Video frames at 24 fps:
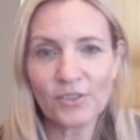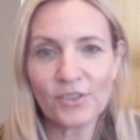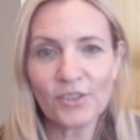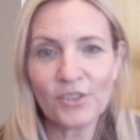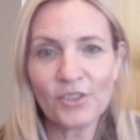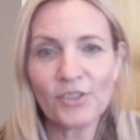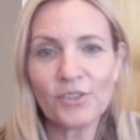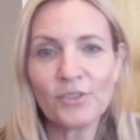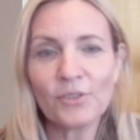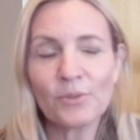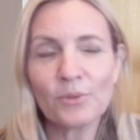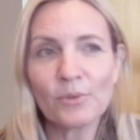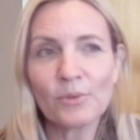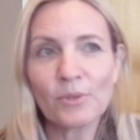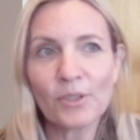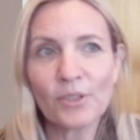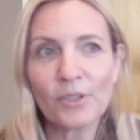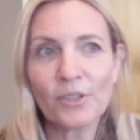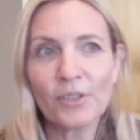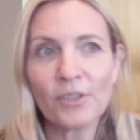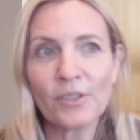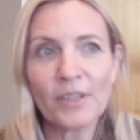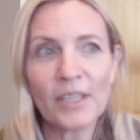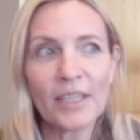you
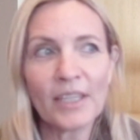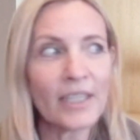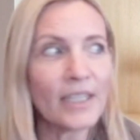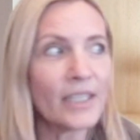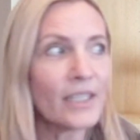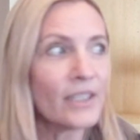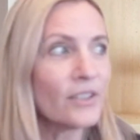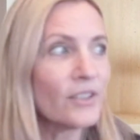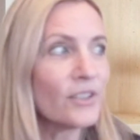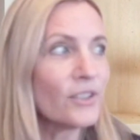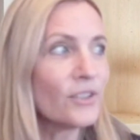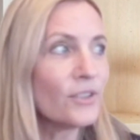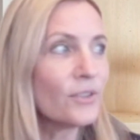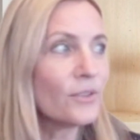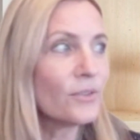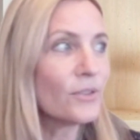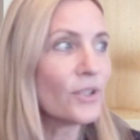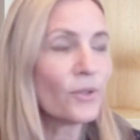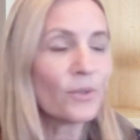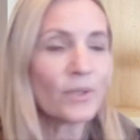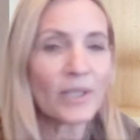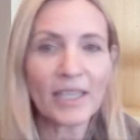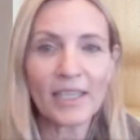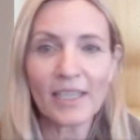learn that you
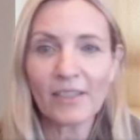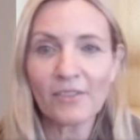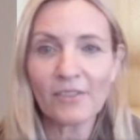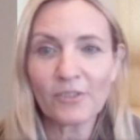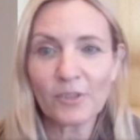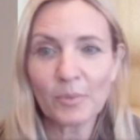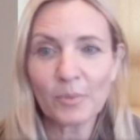don't have